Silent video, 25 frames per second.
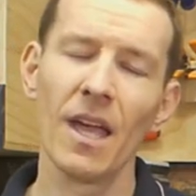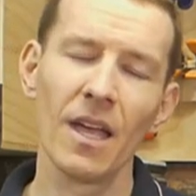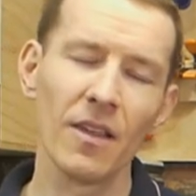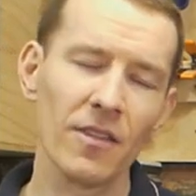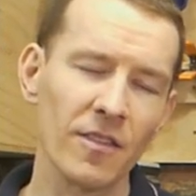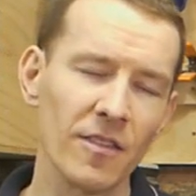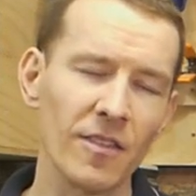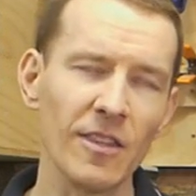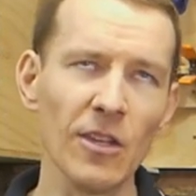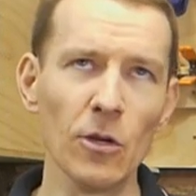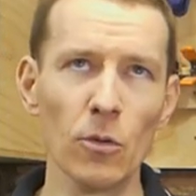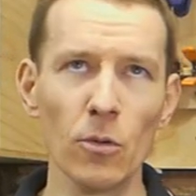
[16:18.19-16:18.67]

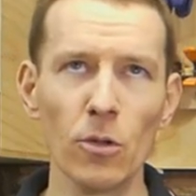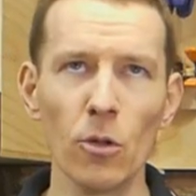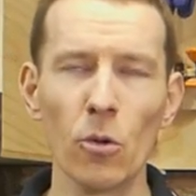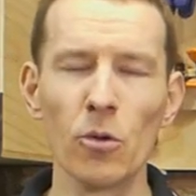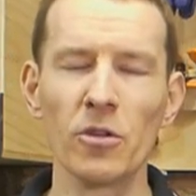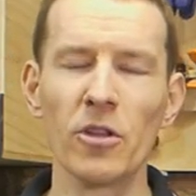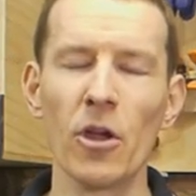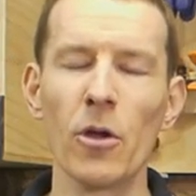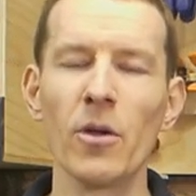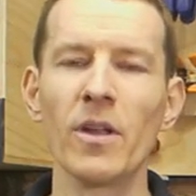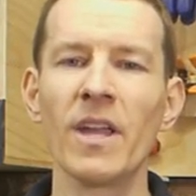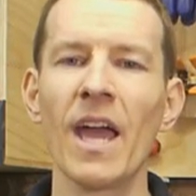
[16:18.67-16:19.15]
Still
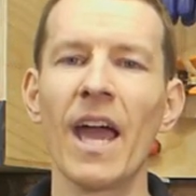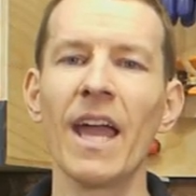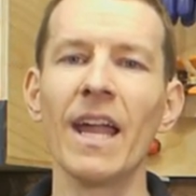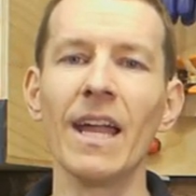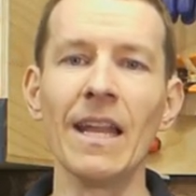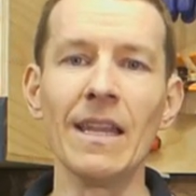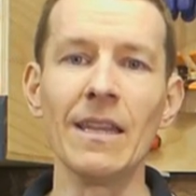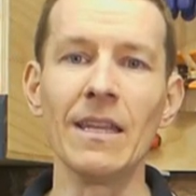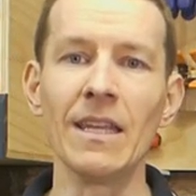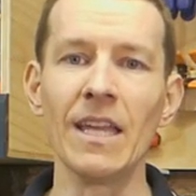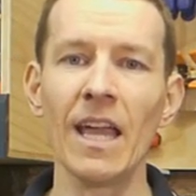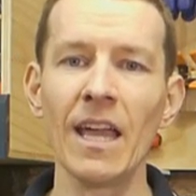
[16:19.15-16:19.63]
looked okay
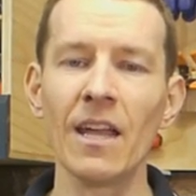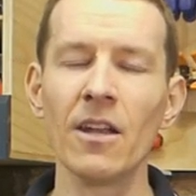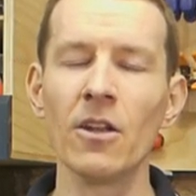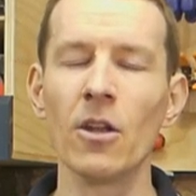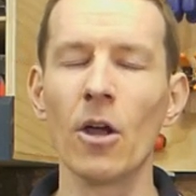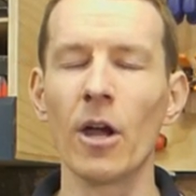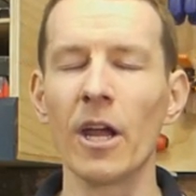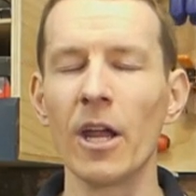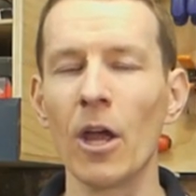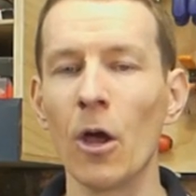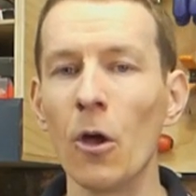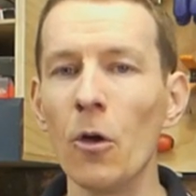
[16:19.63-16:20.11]
in the end,
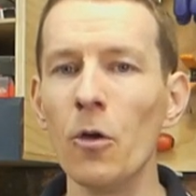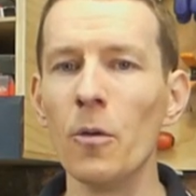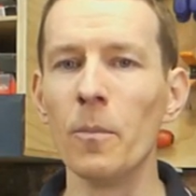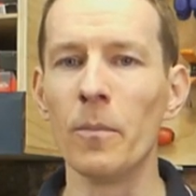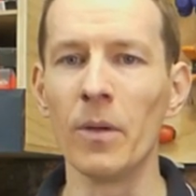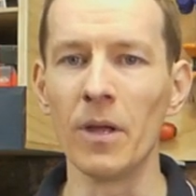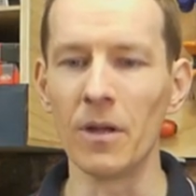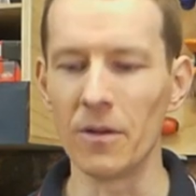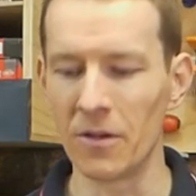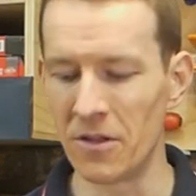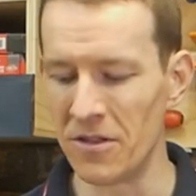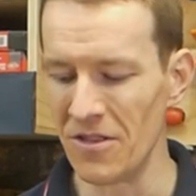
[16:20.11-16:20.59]
I hope,
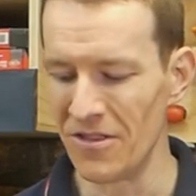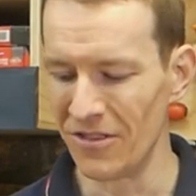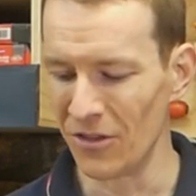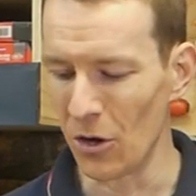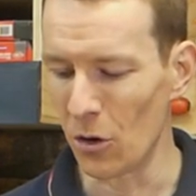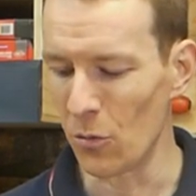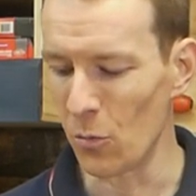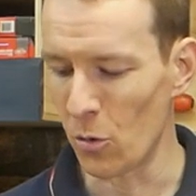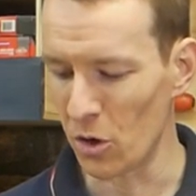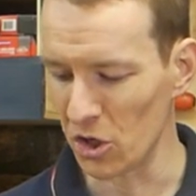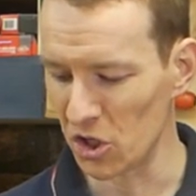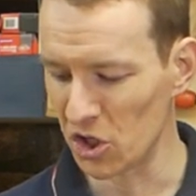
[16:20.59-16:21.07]
but
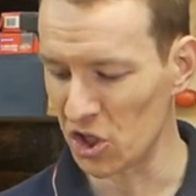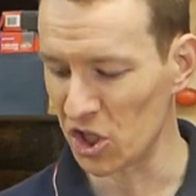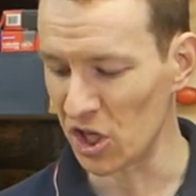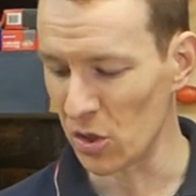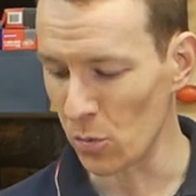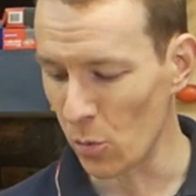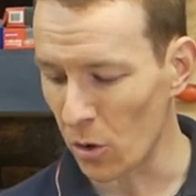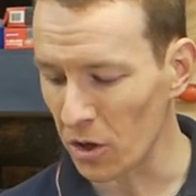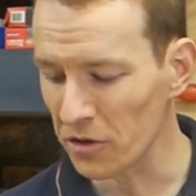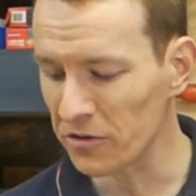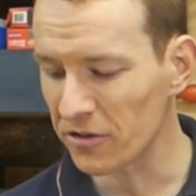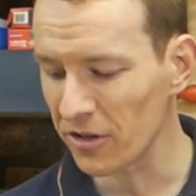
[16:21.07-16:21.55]
not what
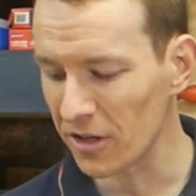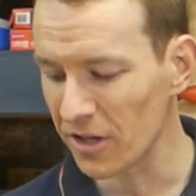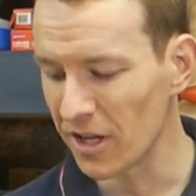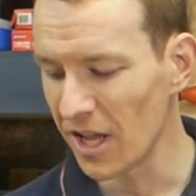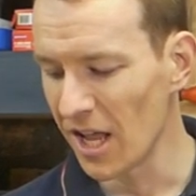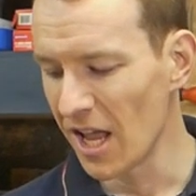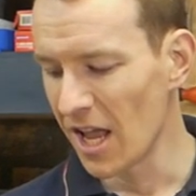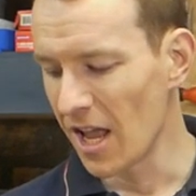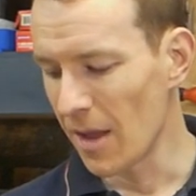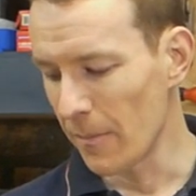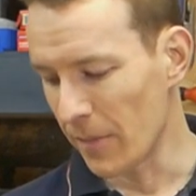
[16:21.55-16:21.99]
she wanted.